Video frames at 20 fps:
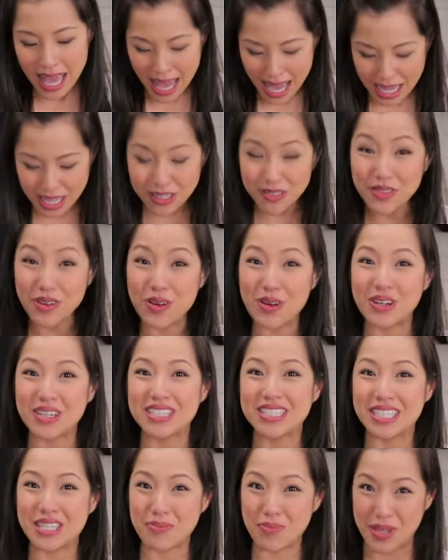And of
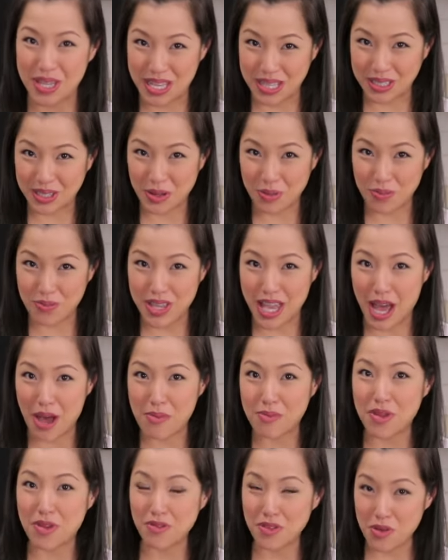course, being tom
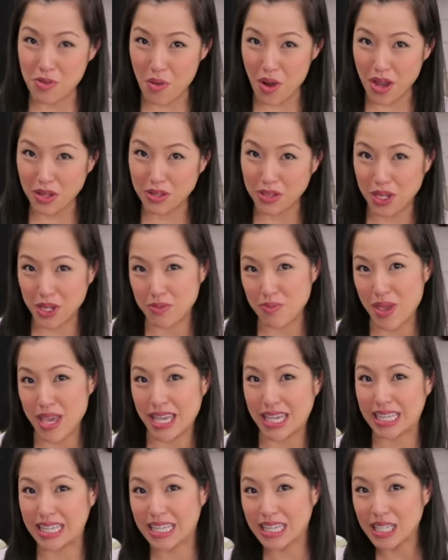yum, if you want, you can
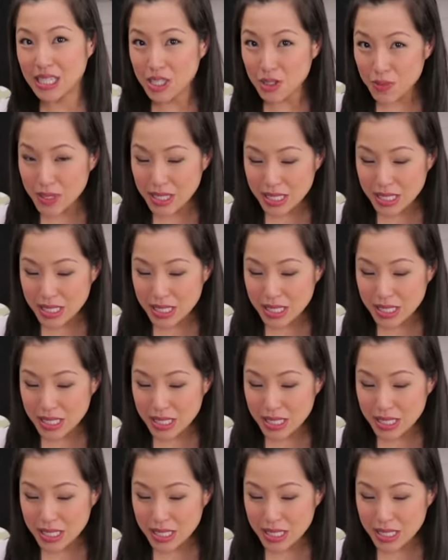make it a little